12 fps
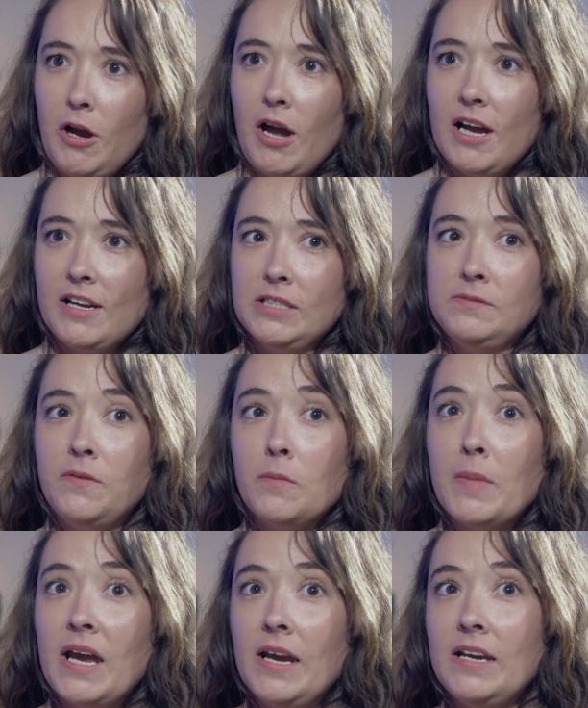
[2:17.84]
I guess for
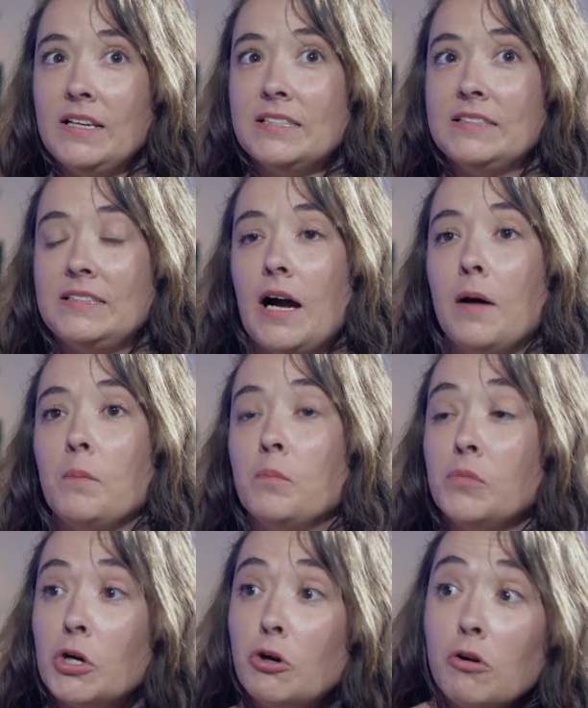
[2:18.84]
me it's
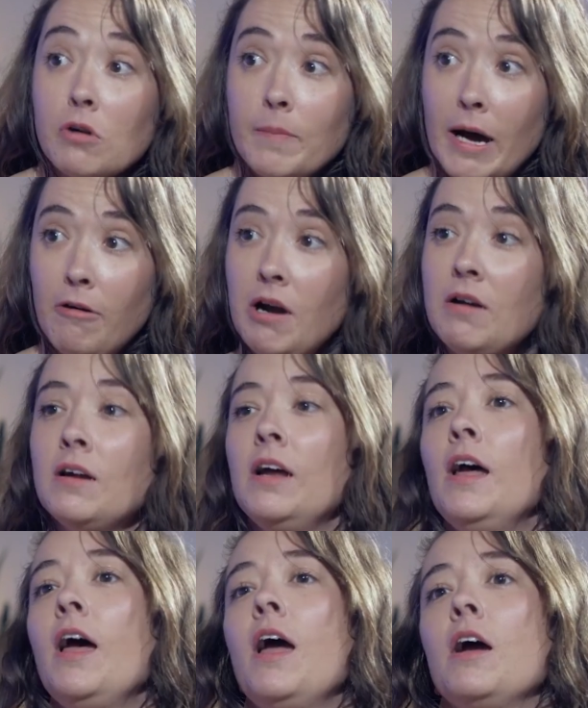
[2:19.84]
the kookaburra,
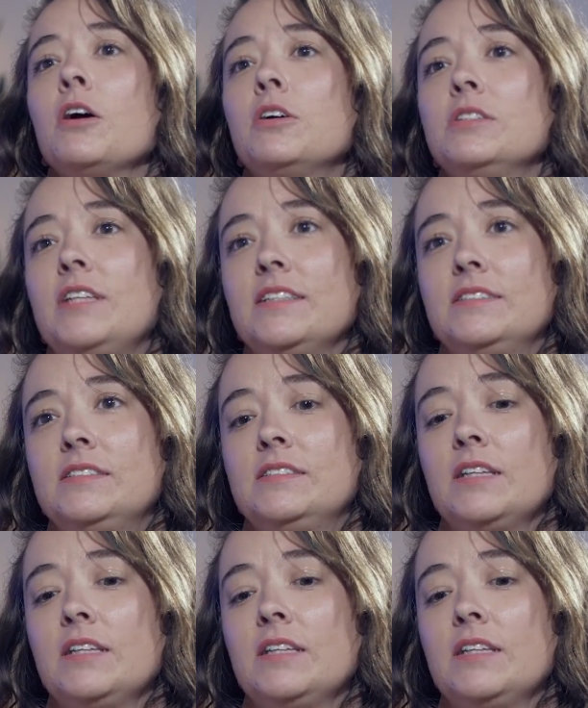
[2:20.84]
because that's